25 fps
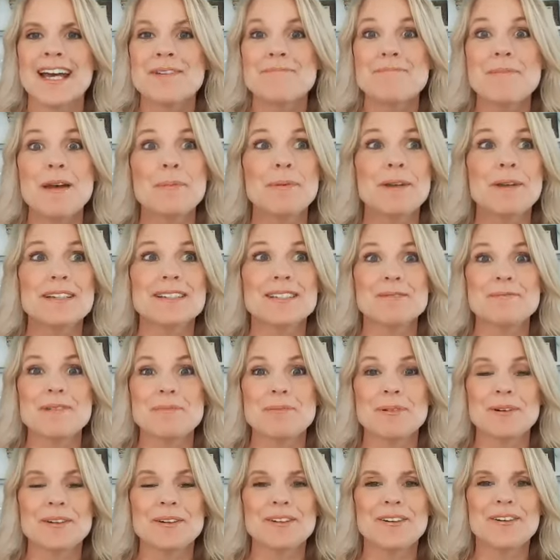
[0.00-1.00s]
maybe some
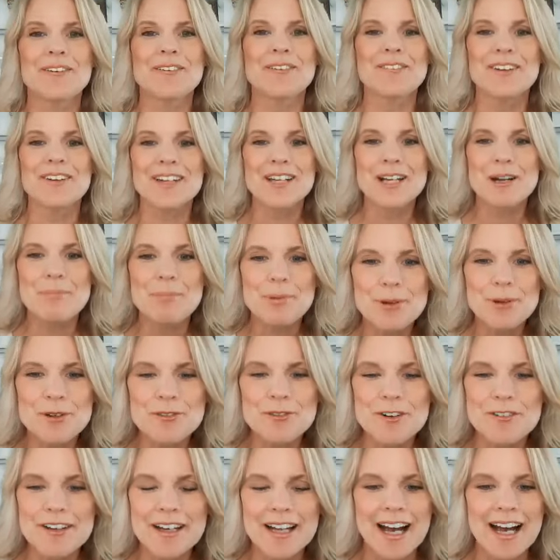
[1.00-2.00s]
people don't really
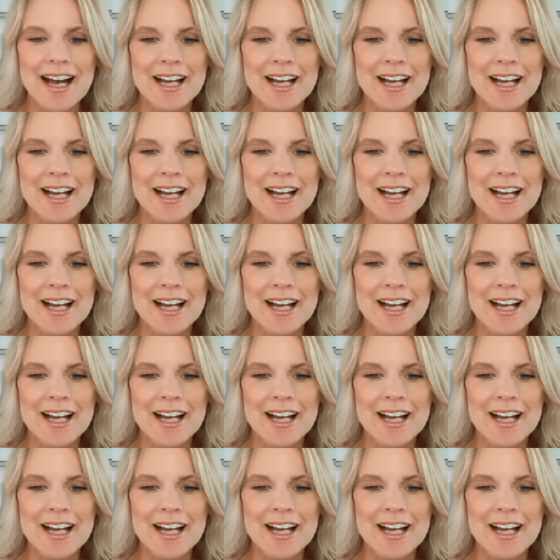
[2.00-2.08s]
approve of it